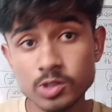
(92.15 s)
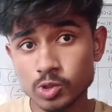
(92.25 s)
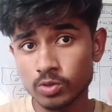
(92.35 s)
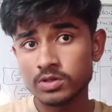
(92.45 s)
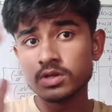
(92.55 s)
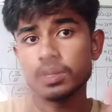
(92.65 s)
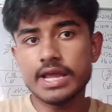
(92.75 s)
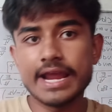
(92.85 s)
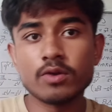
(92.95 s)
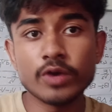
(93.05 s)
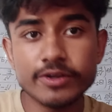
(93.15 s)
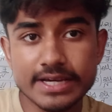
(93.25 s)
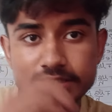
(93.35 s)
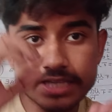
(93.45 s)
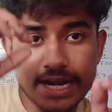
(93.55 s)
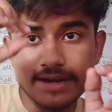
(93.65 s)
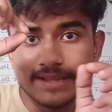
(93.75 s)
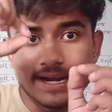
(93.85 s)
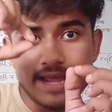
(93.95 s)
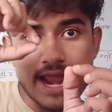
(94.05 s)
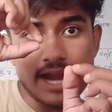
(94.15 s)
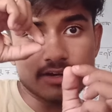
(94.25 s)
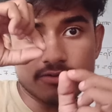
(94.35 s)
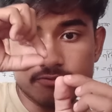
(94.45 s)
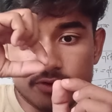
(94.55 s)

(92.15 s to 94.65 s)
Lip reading: So, and when you excite that atom